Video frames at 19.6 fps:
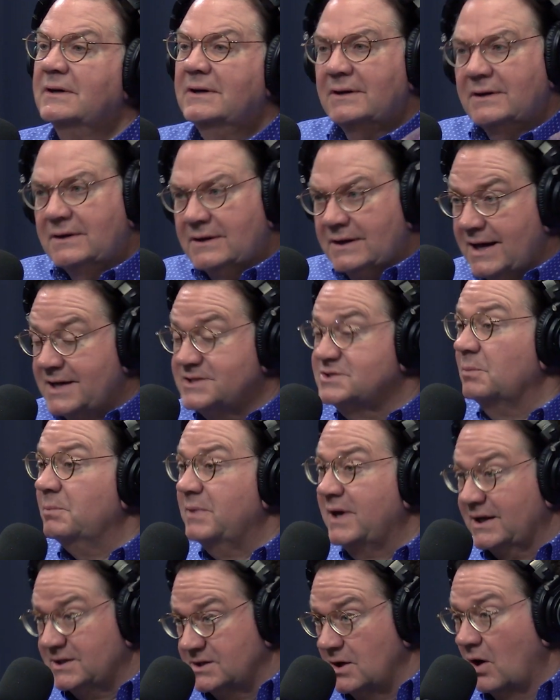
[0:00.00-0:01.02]
it's a
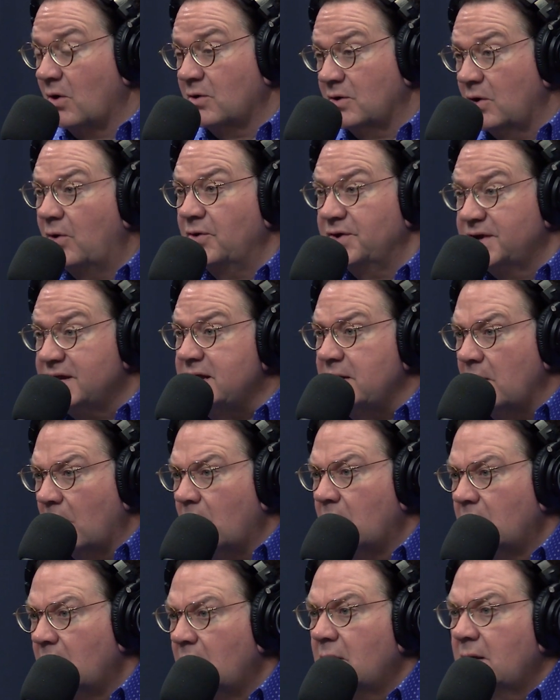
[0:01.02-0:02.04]
big doggone deal.
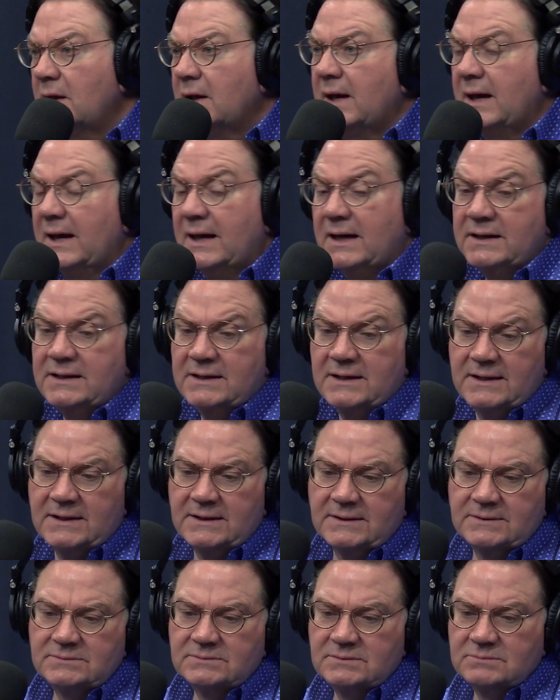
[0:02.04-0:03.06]
And
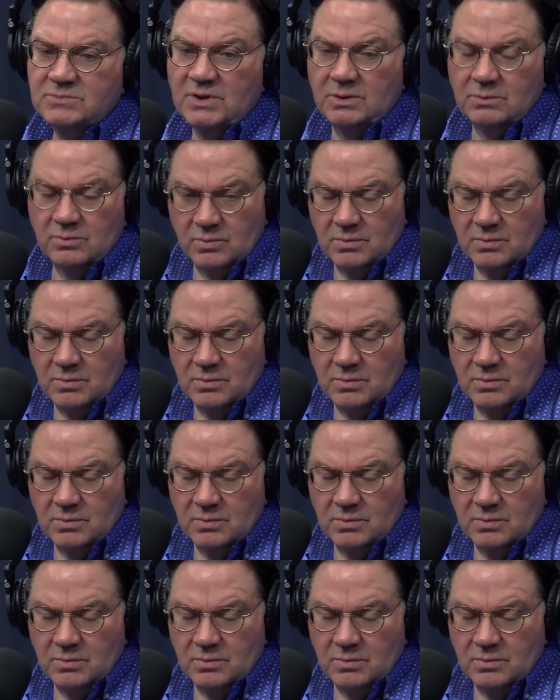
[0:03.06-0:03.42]
but